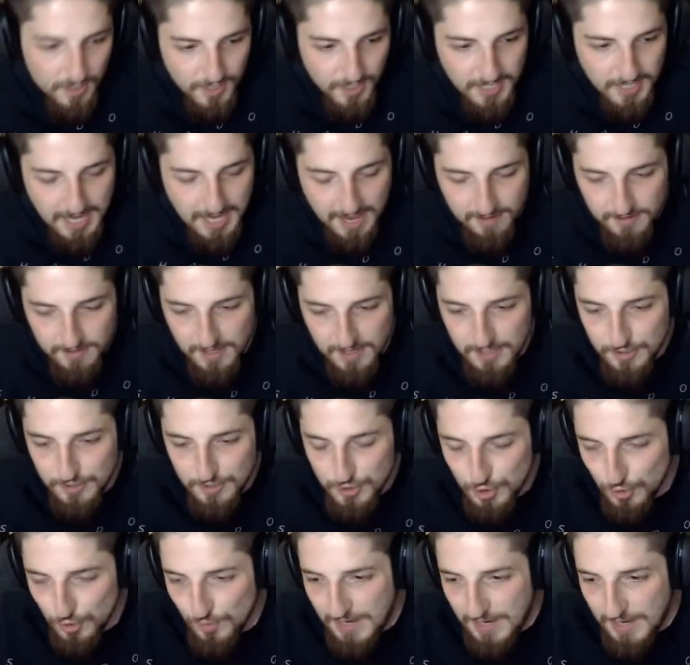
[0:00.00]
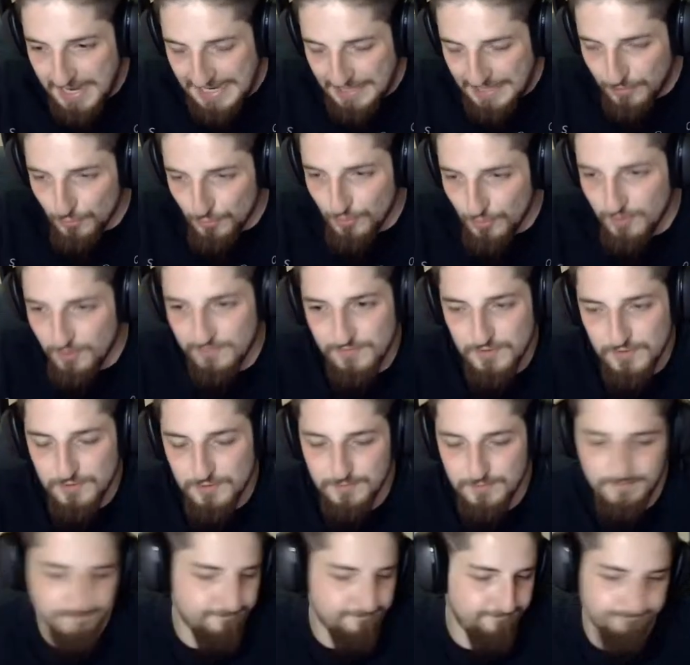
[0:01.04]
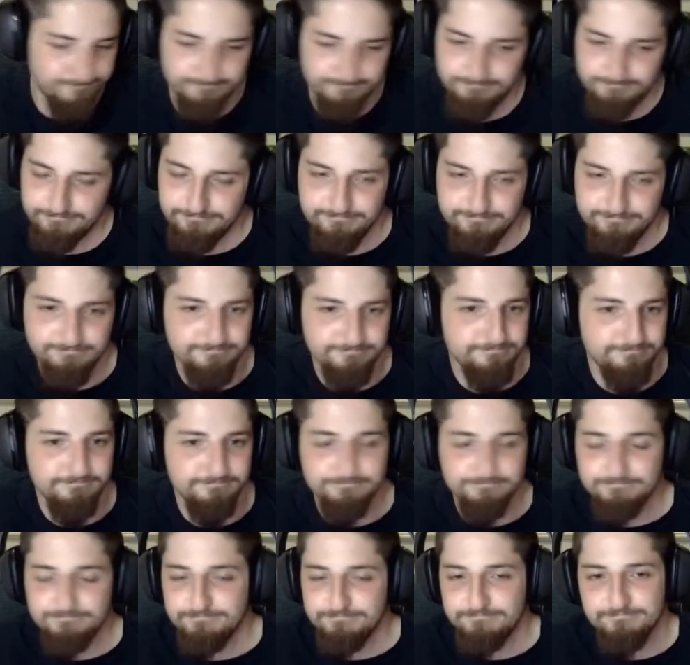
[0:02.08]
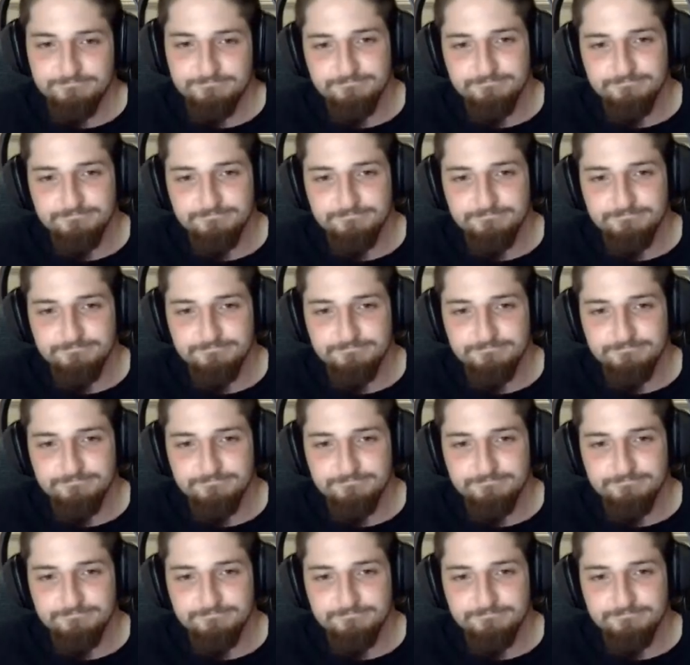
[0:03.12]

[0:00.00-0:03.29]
Can I do either of them?